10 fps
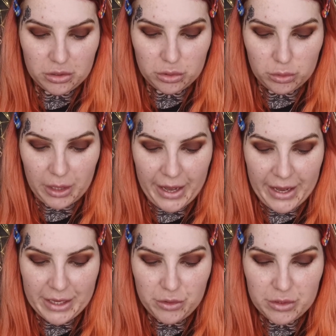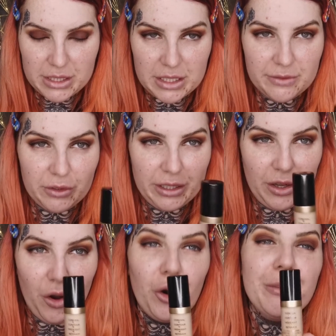So I use this for like
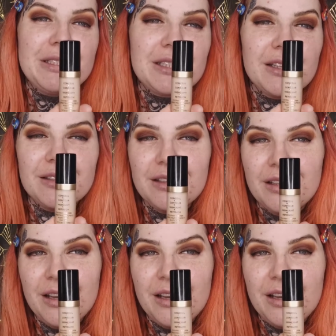all my skin.